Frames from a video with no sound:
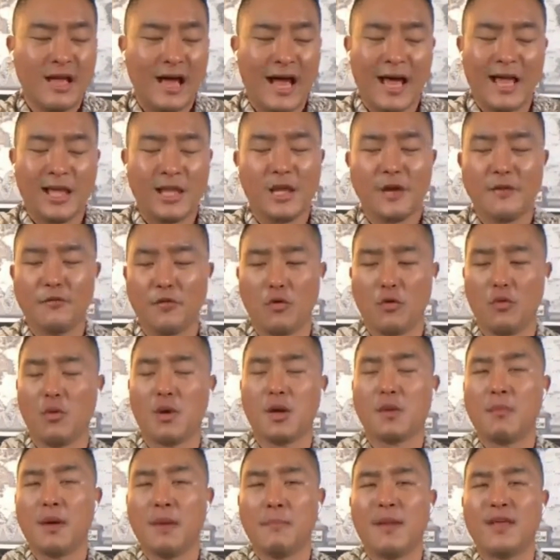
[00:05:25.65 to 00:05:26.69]
I love what
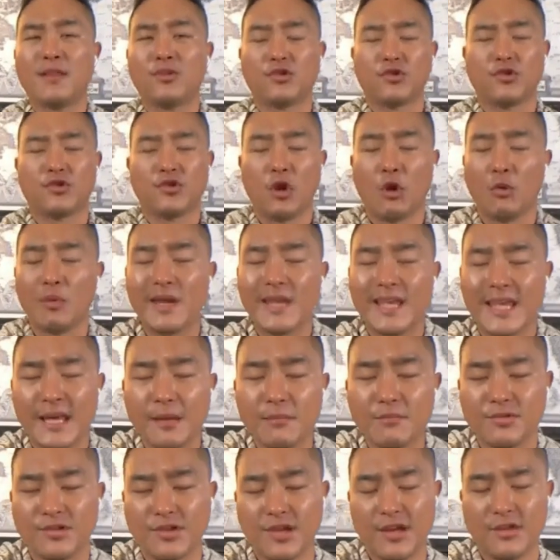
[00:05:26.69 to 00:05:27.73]
one of my mentors, Tony
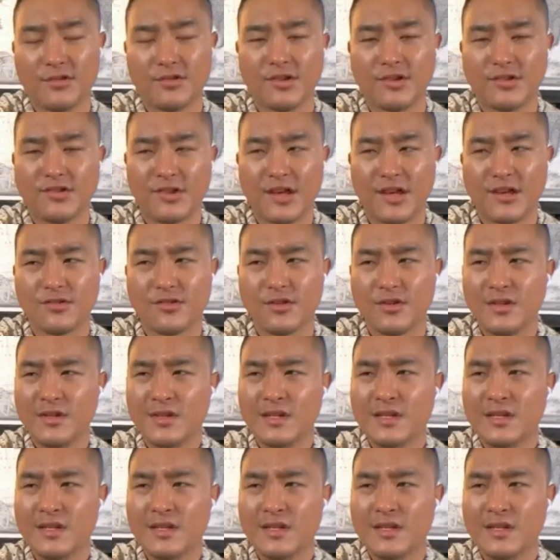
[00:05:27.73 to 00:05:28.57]
Kim, says. He says,